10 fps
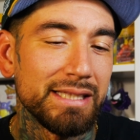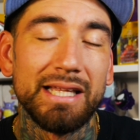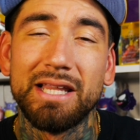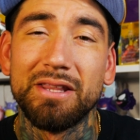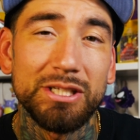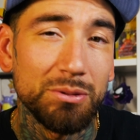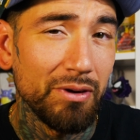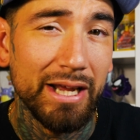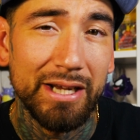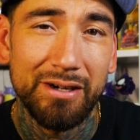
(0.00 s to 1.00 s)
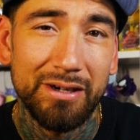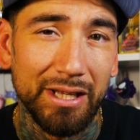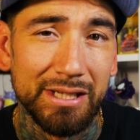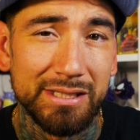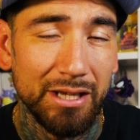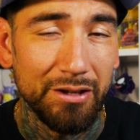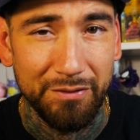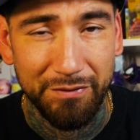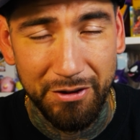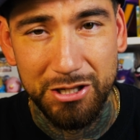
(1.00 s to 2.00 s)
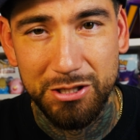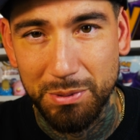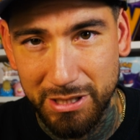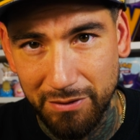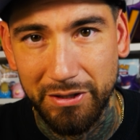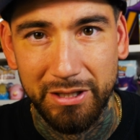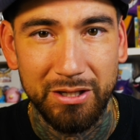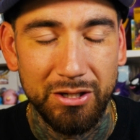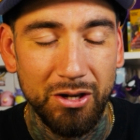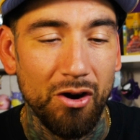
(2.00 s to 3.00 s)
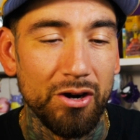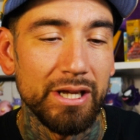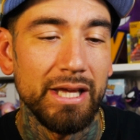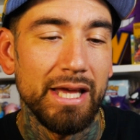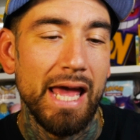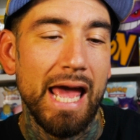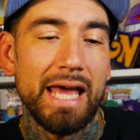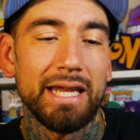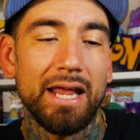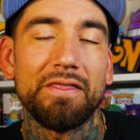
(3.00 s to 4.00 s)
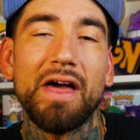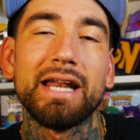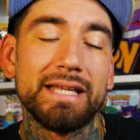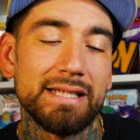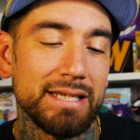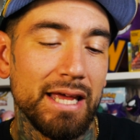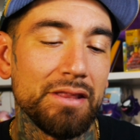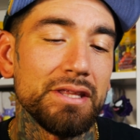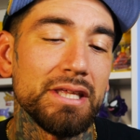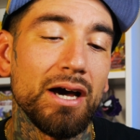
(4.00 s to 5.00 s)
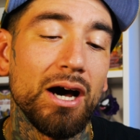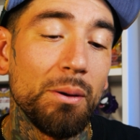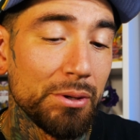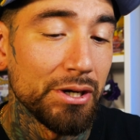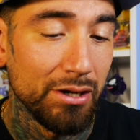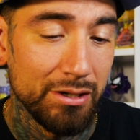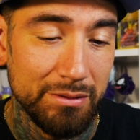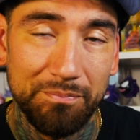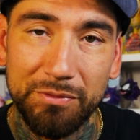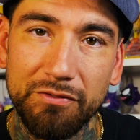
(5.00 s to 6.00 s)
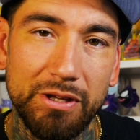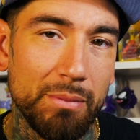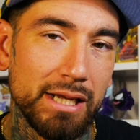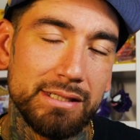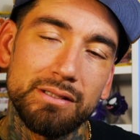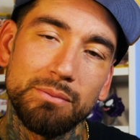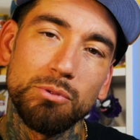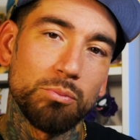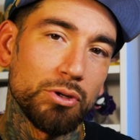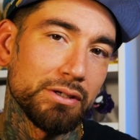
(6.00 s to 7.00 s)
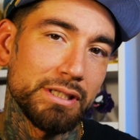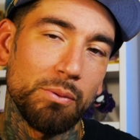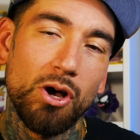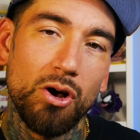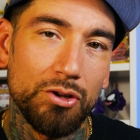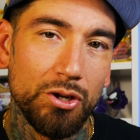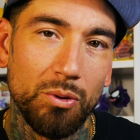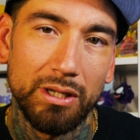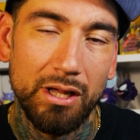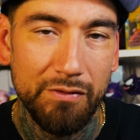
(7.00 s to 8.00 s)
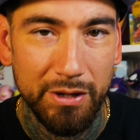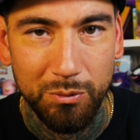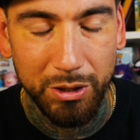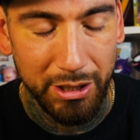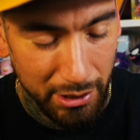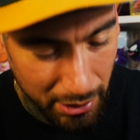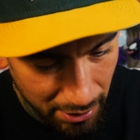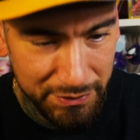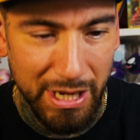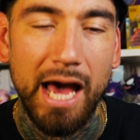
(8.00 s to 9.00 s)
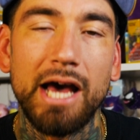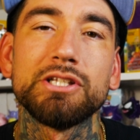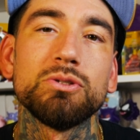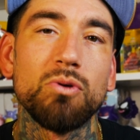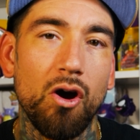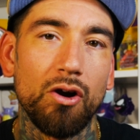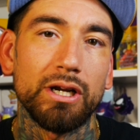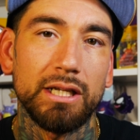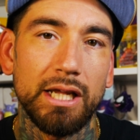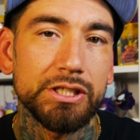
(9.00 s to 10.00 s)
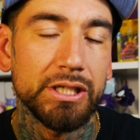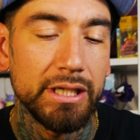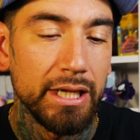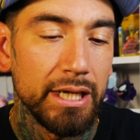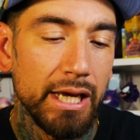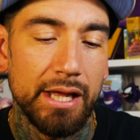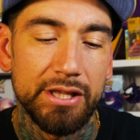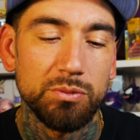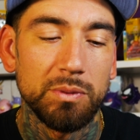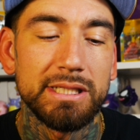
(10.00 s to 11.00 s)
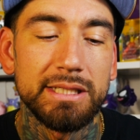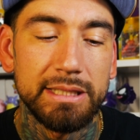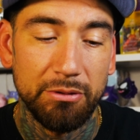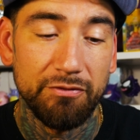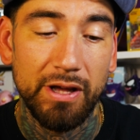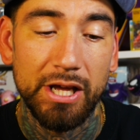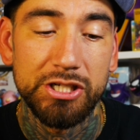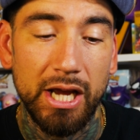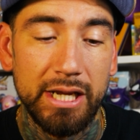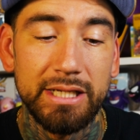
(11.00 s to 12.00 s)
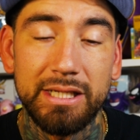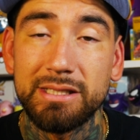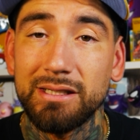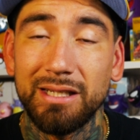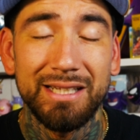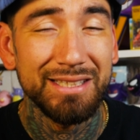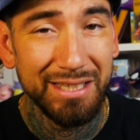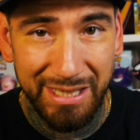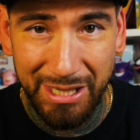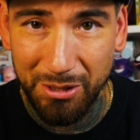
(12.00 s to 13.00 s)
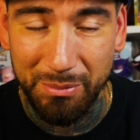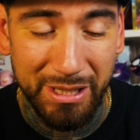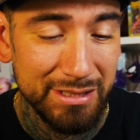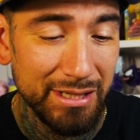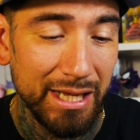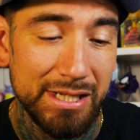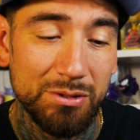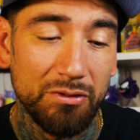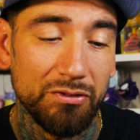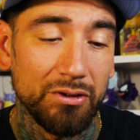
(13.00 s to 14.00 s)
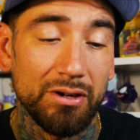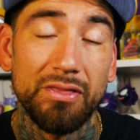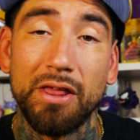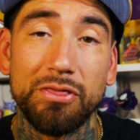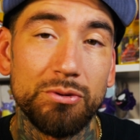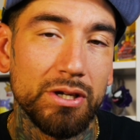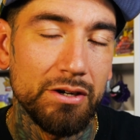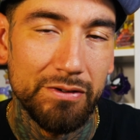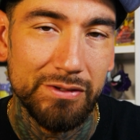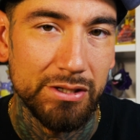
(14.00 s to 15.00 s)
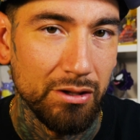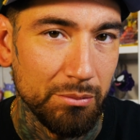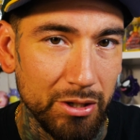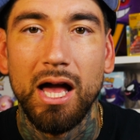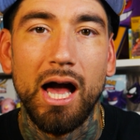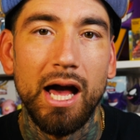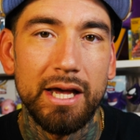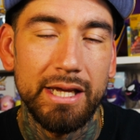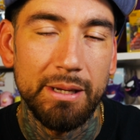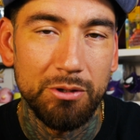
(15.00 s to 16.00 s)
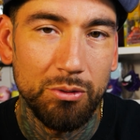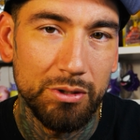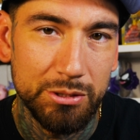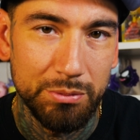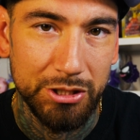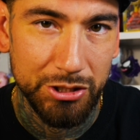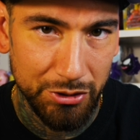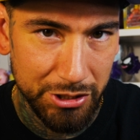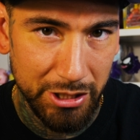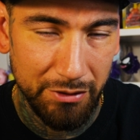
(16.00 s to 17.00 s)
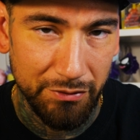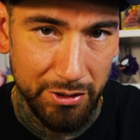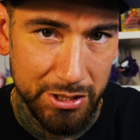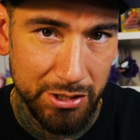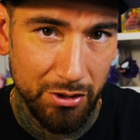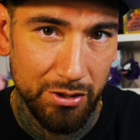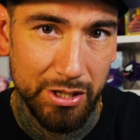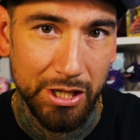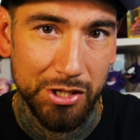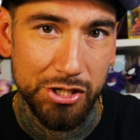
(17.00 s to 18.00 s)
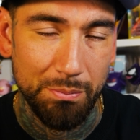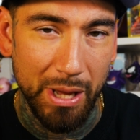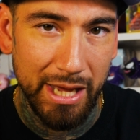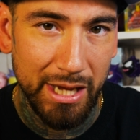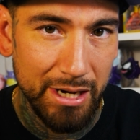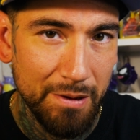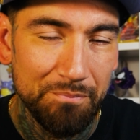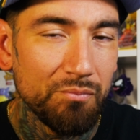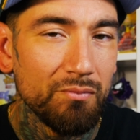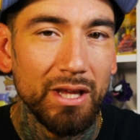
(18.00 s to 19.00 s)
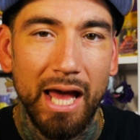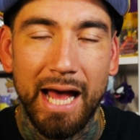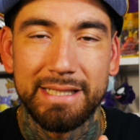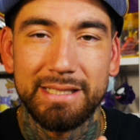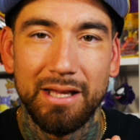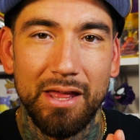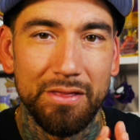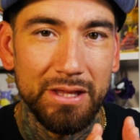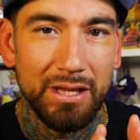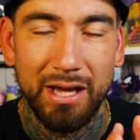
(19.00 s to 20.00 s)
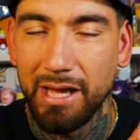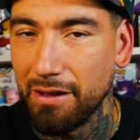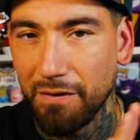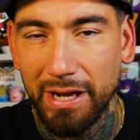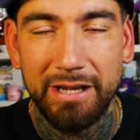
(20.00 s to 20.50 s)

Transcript: this one right here is a very specific card, and that is the Umbreon, the V MAX, the Moonbreon that we all know and love and would love to add to our collection. This one's in simplified Chinese. It's a near mint, and it's going for that three hundred fifty dollar mark. I am going to be searching for this card in Japan. At the, if I